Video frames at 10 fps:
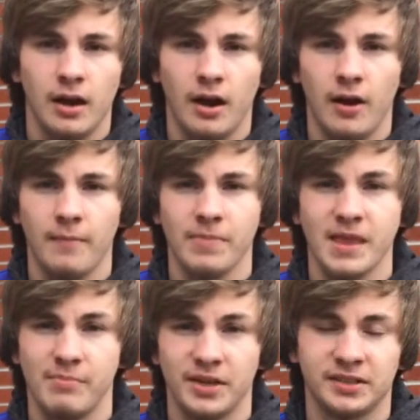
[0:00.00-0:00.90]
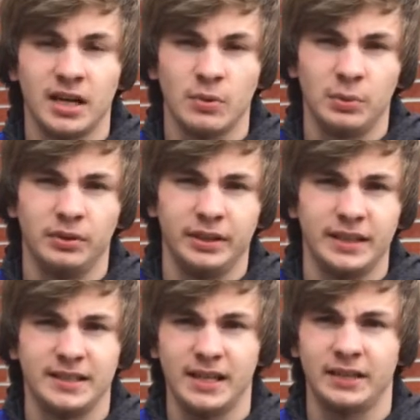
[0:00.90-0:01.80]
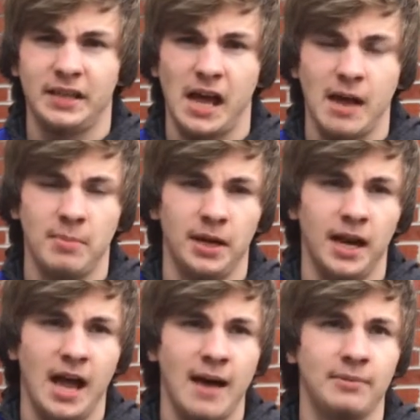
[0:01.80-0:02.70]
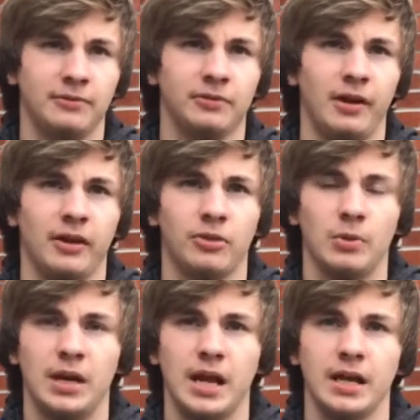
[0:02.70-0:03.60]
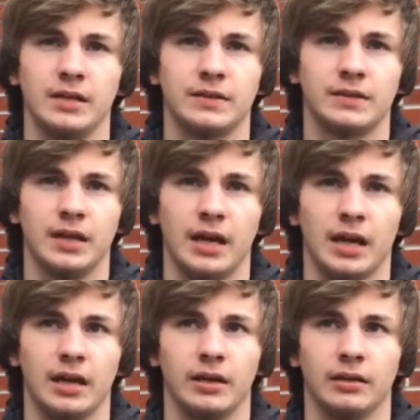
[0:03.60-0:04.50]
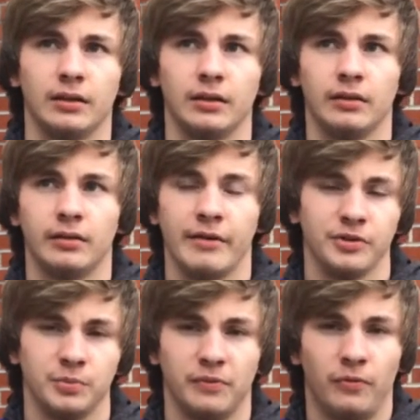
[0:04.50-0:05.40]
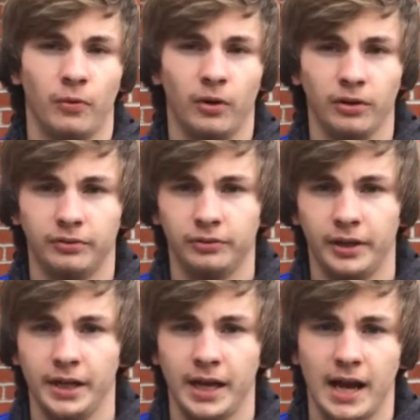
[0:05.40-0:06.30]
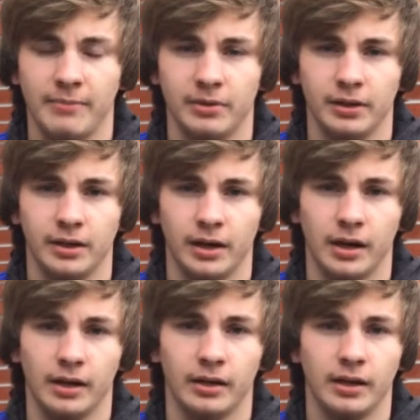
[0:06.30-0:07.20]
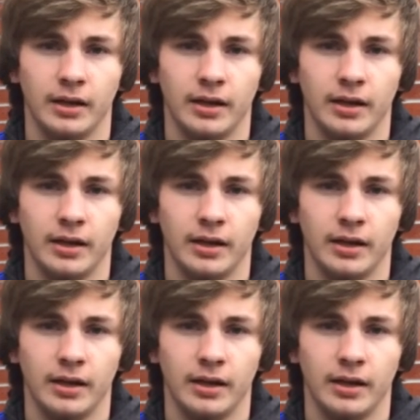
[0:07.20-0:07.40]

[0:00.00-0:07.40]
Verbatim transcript: Um, but it's not really exactly happening. It happened for like three days, and that was before all the flooding happened. Uh,